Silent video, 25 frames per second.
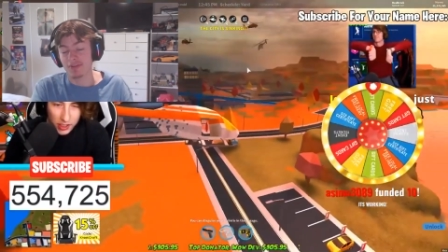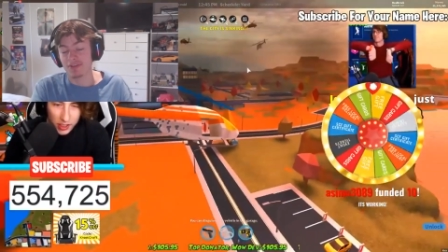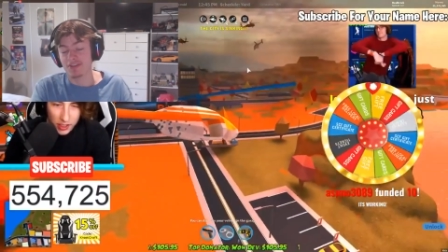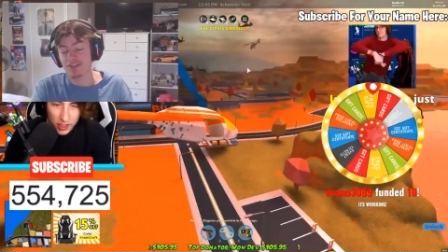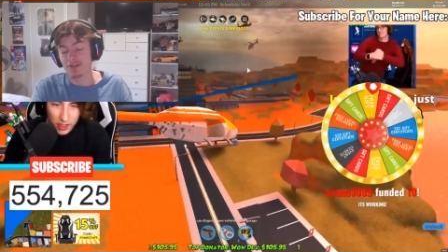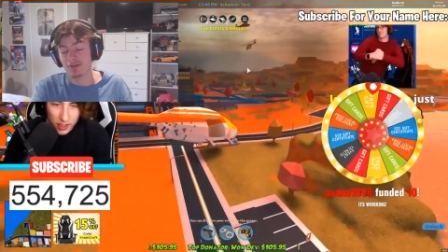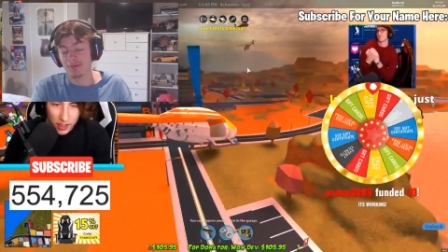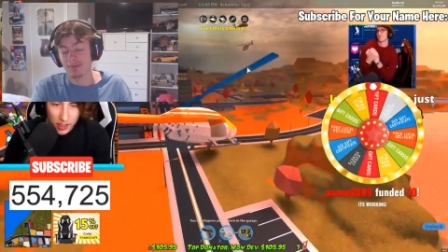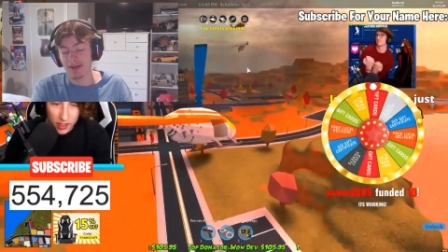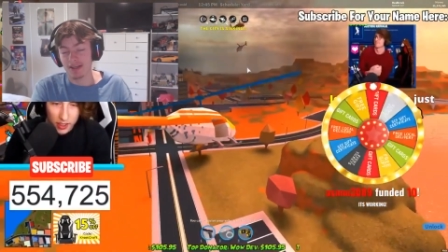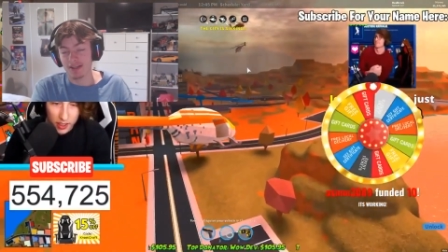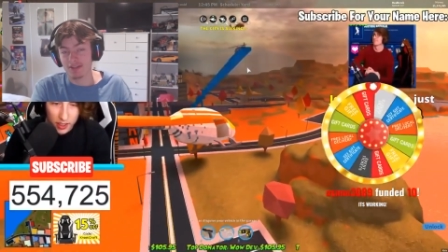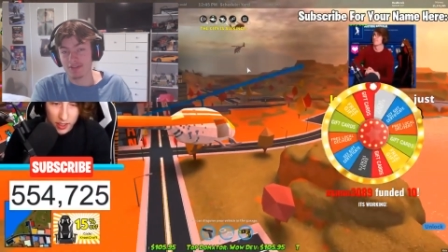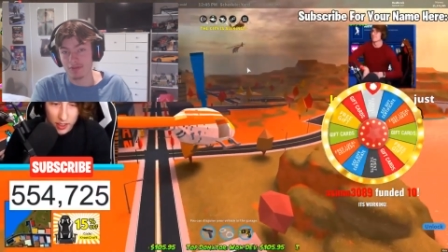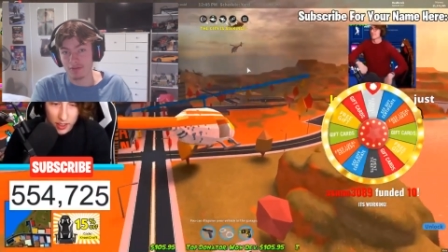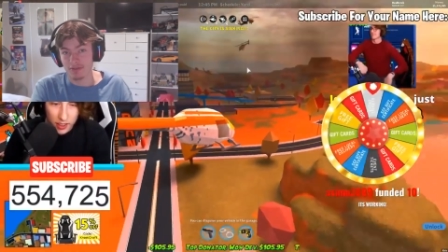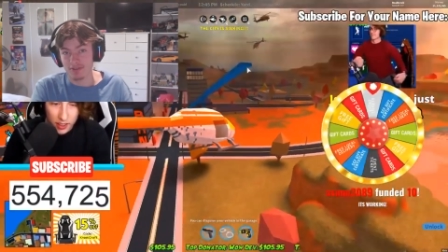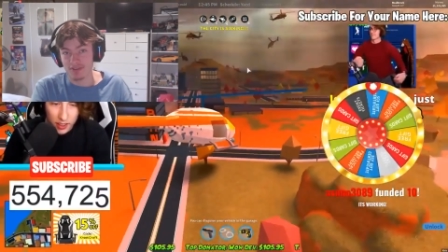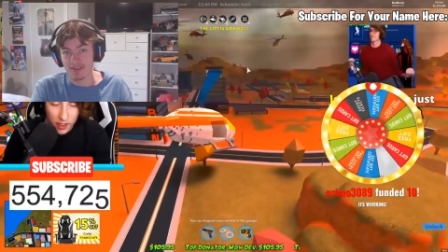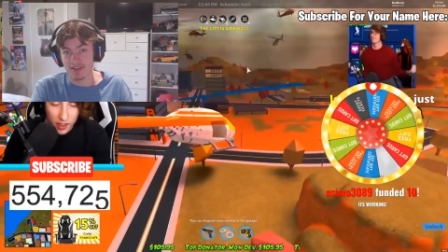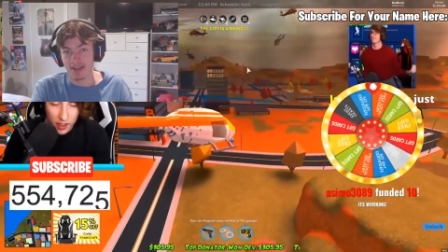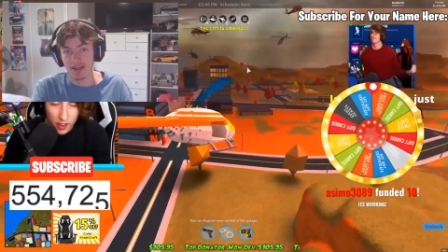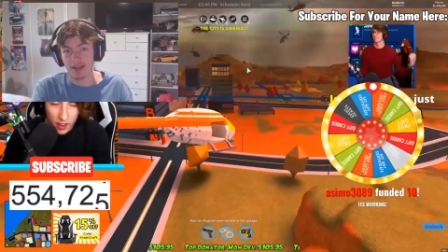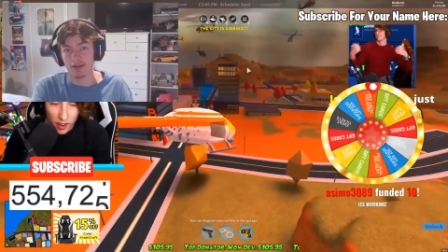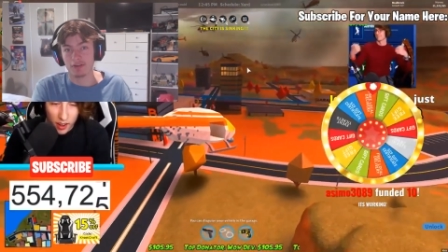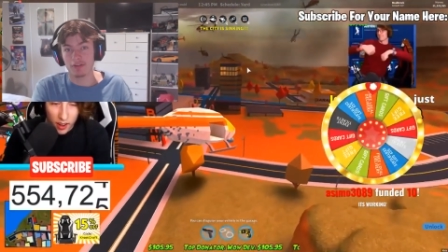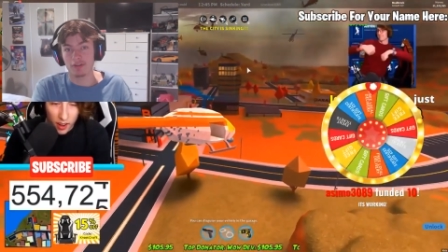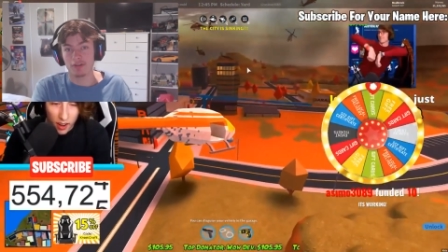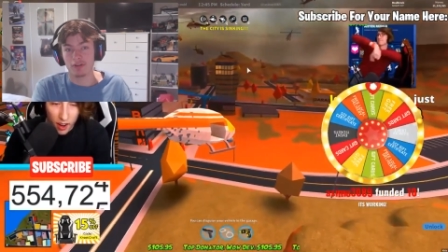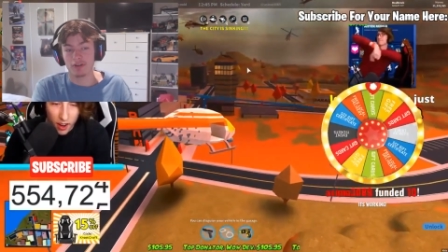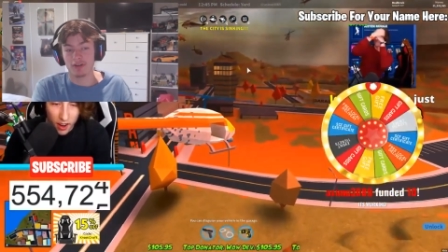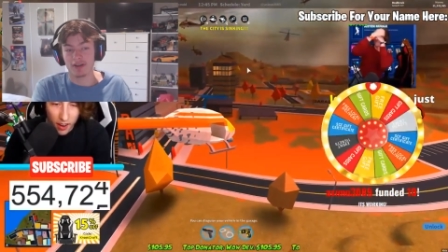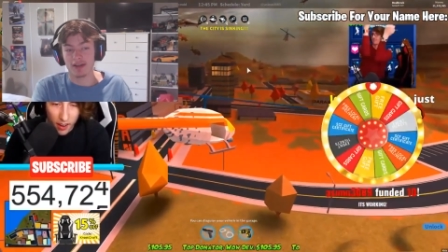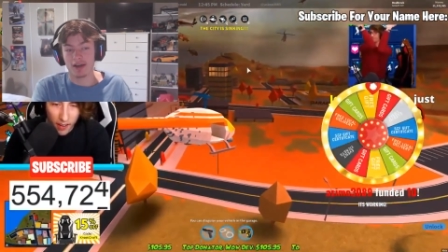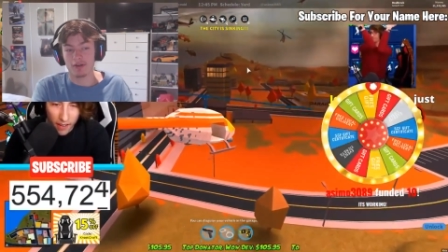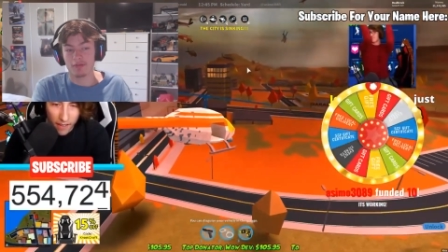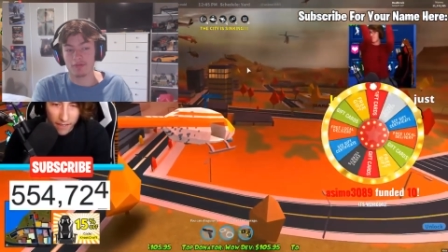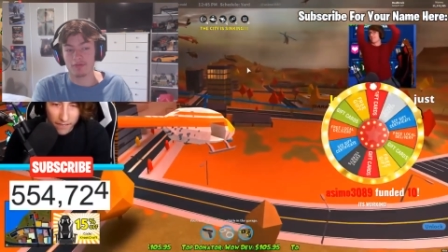So make sure to stay on the
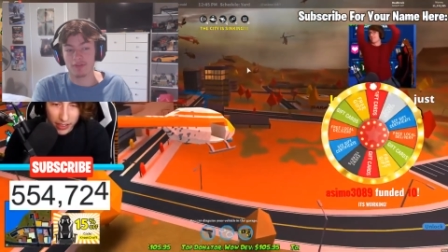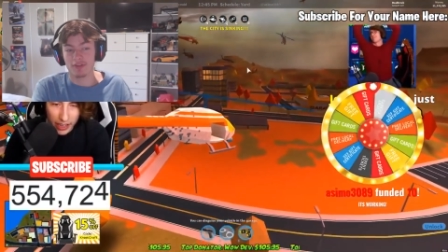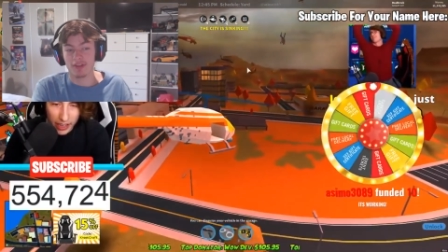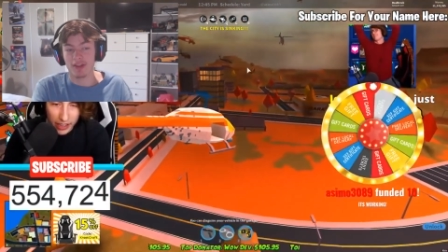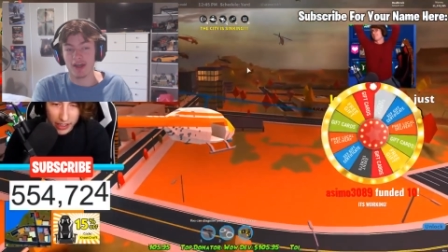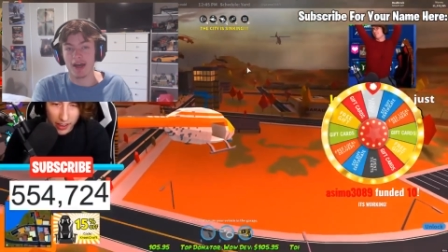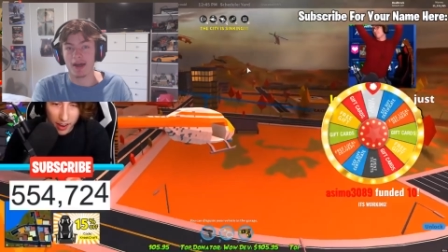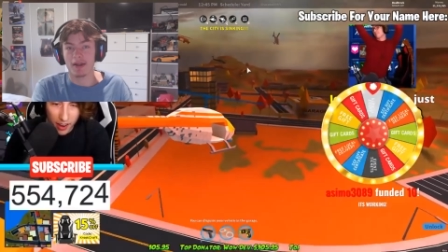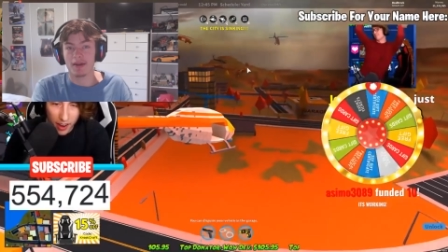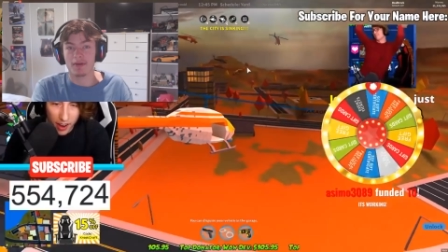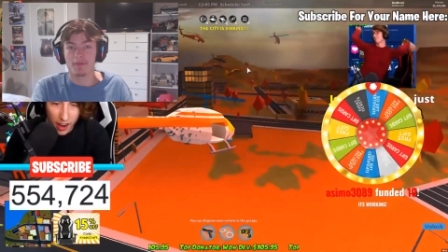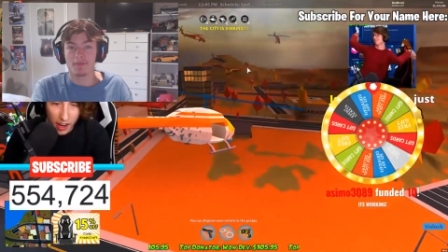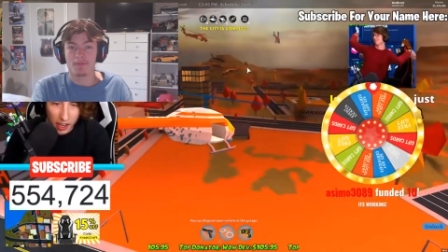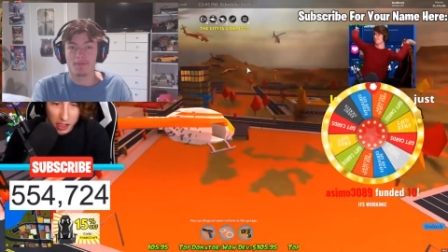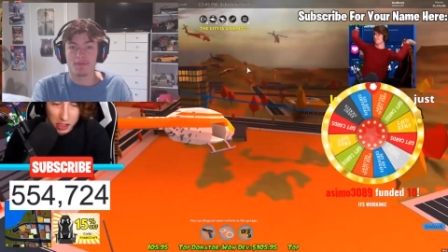lookout for that.